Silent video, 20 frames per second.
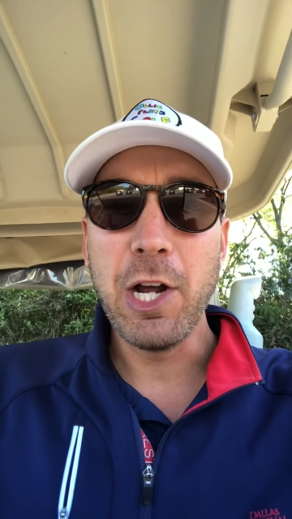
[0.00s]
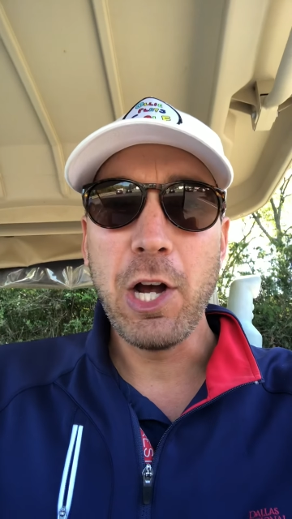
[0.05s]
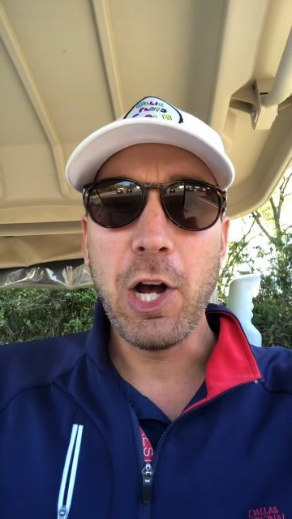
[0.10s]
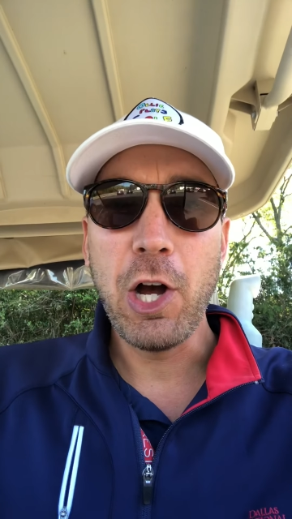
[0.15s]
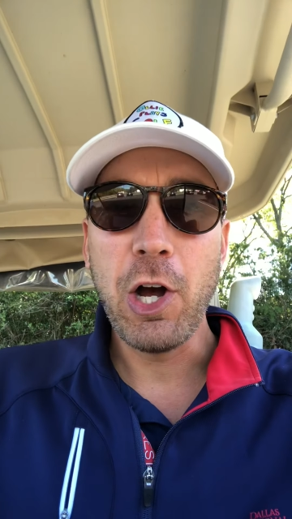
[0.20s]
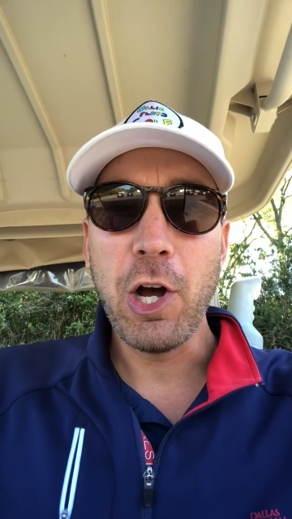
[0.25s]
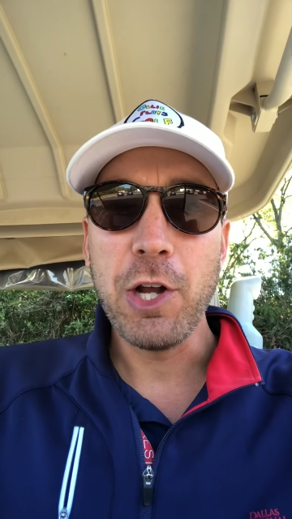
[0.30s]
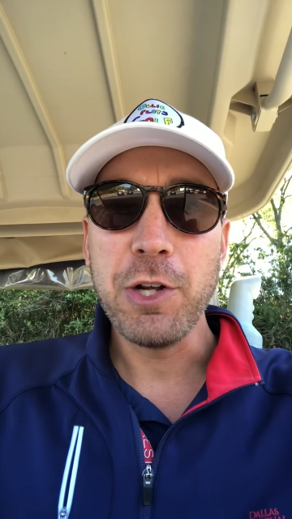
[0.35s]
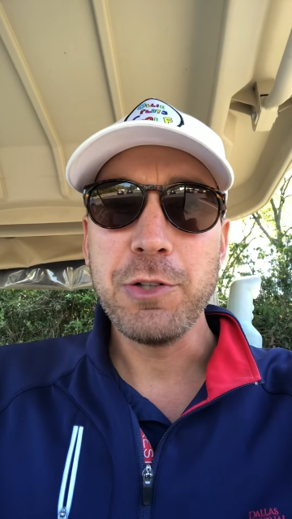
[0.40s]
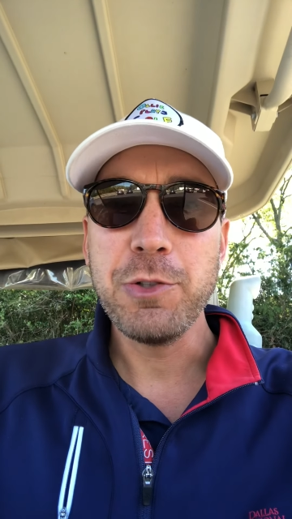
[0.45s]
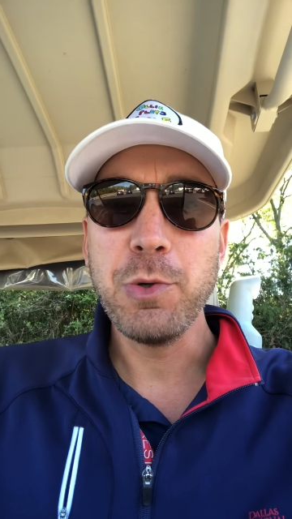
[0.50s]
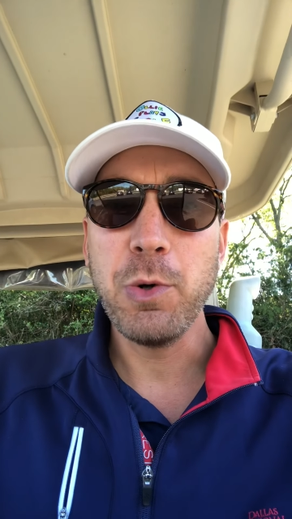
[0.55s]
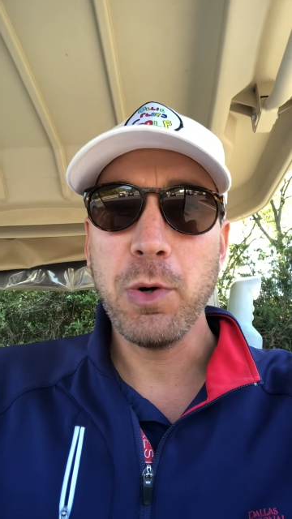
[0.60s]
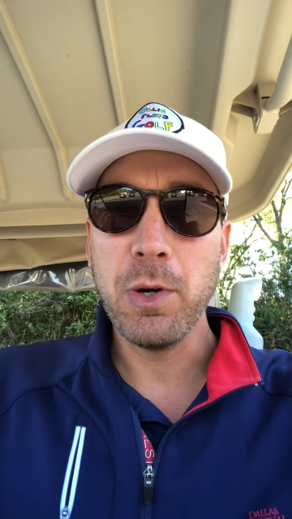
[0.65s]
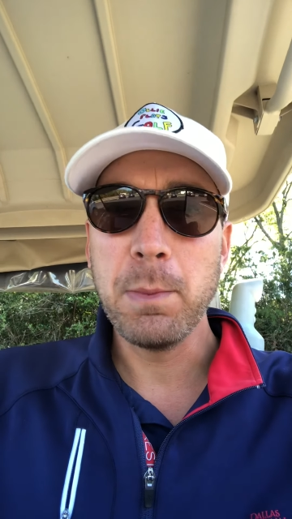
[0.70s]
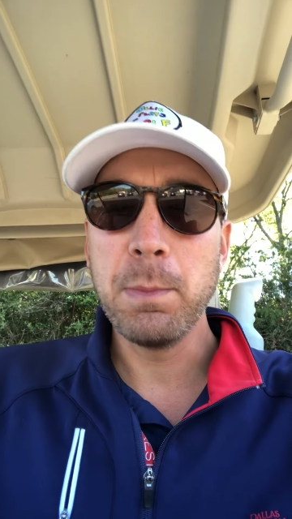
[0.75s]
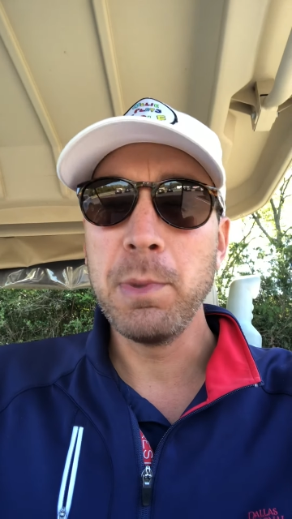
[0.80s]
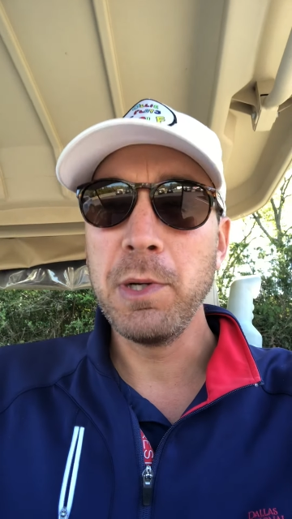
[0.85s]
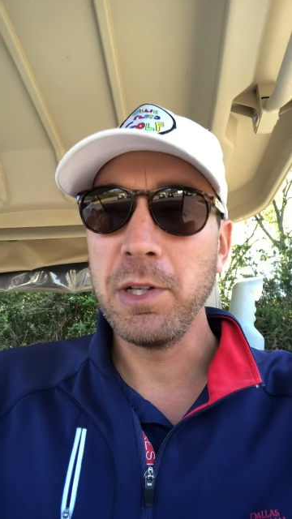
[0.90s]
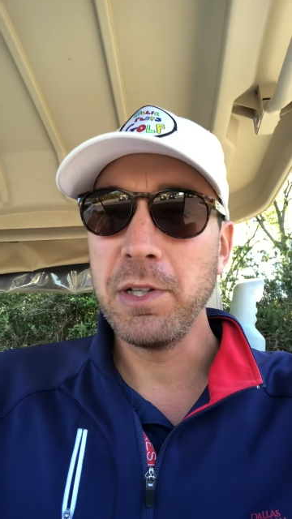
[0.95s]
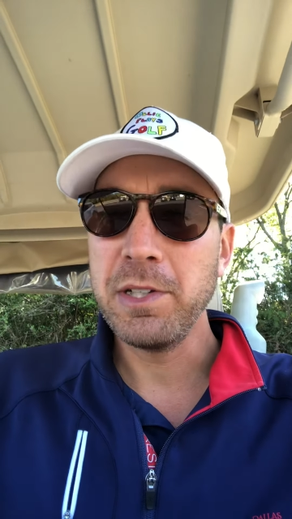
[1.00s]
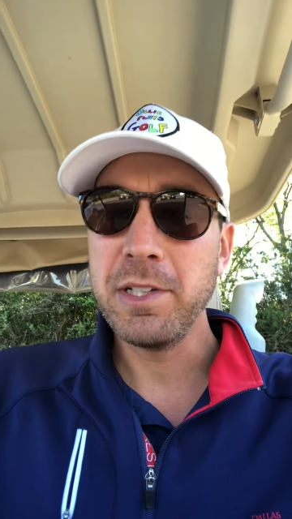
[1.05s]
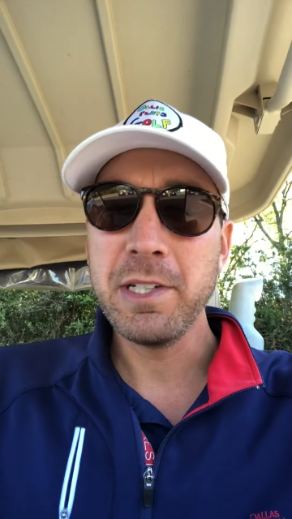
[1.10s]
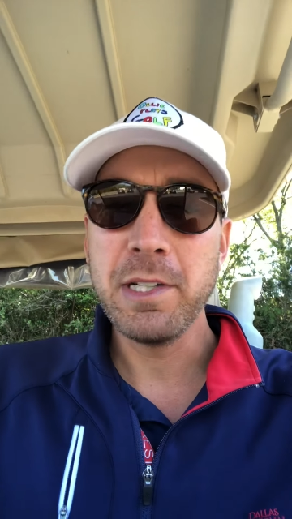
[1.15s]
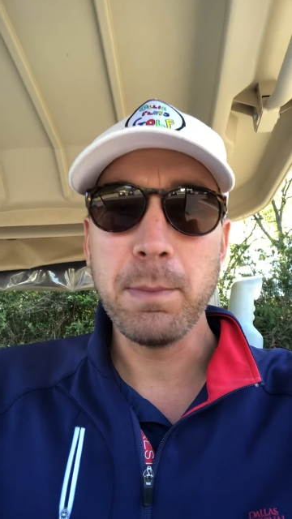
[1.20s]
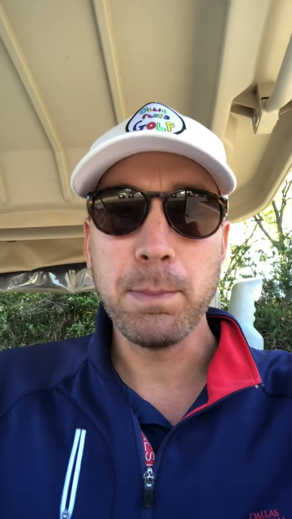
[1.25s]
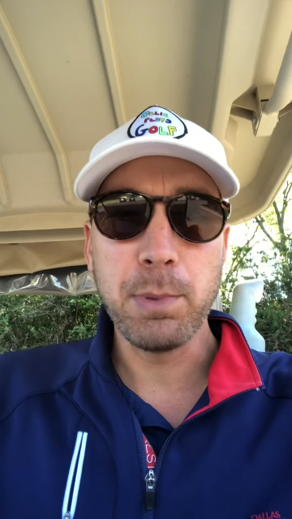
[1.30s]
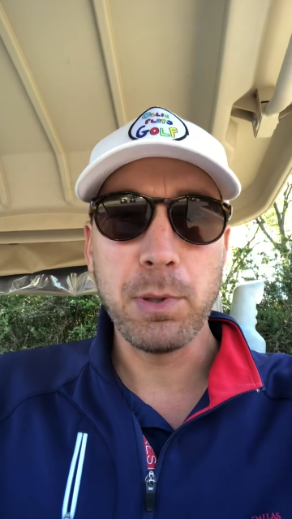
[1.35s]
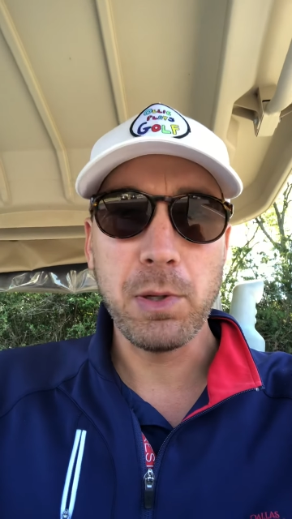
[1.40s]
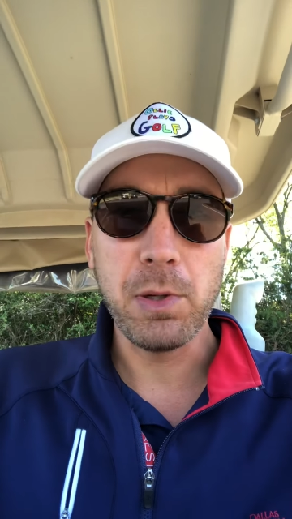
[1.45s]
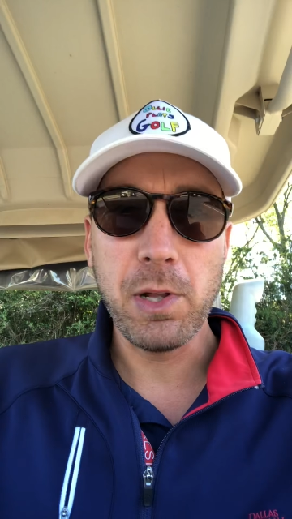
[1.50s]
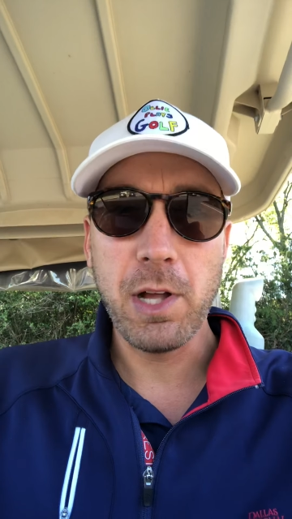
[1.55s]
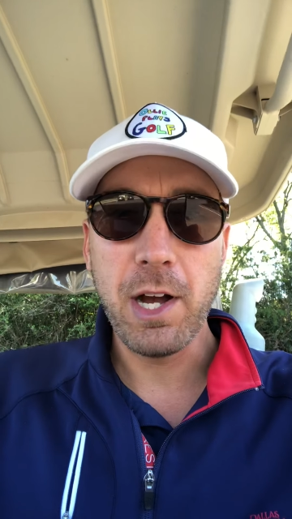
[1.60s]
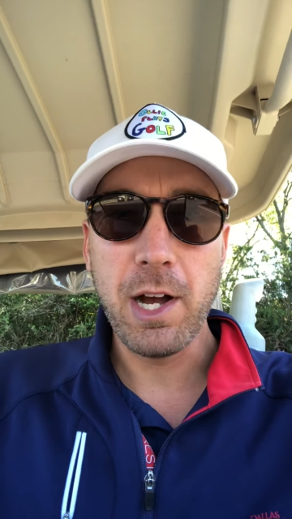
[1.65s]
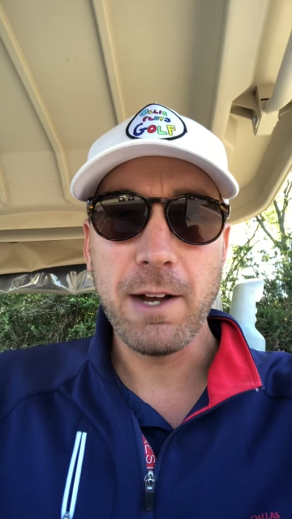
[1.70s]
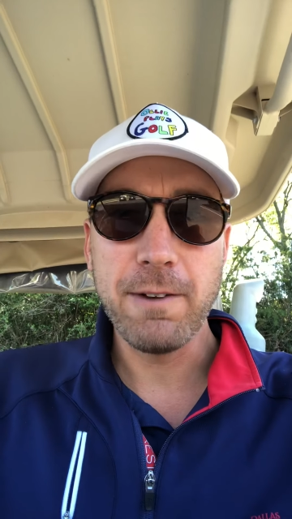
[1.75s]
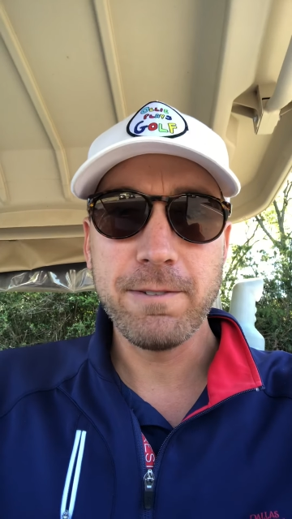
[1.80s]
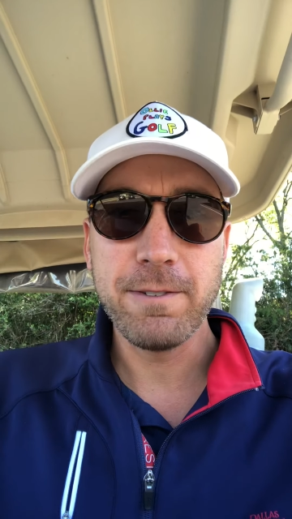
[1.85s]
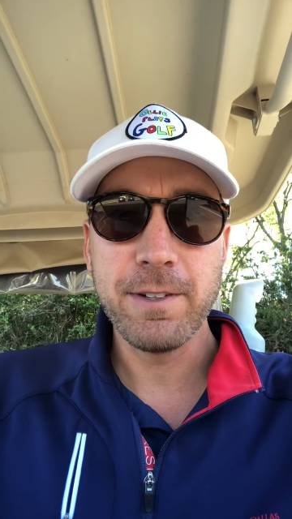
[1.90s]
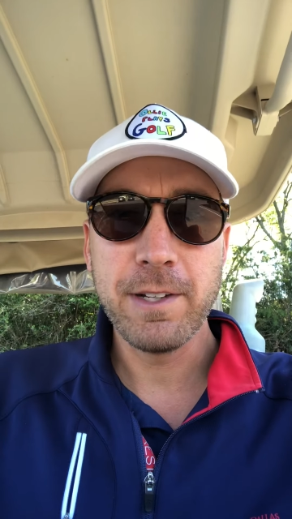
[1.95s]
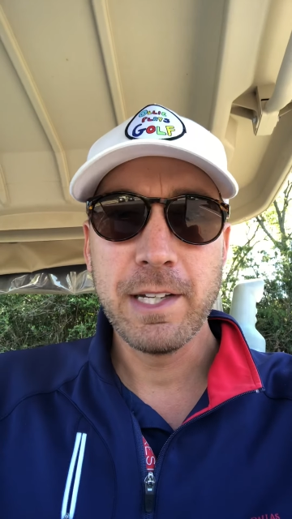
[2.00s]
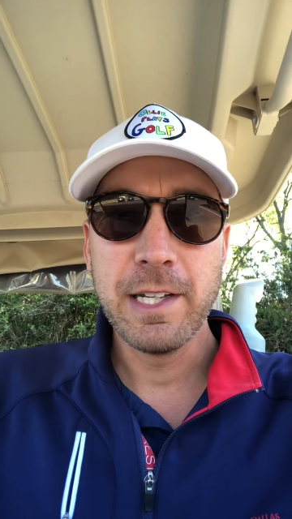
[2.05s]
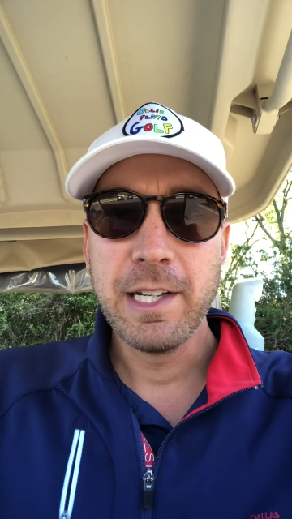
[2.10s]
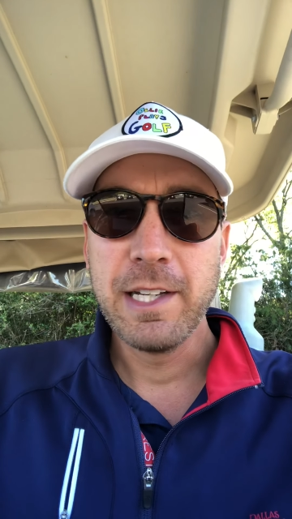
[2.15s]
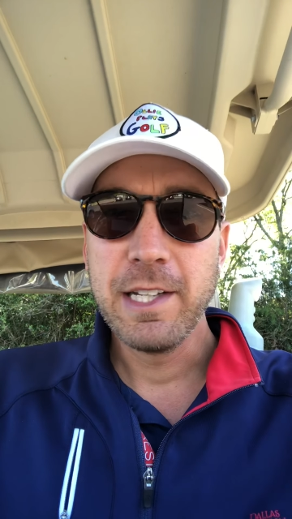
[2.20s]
on your ability to pull off.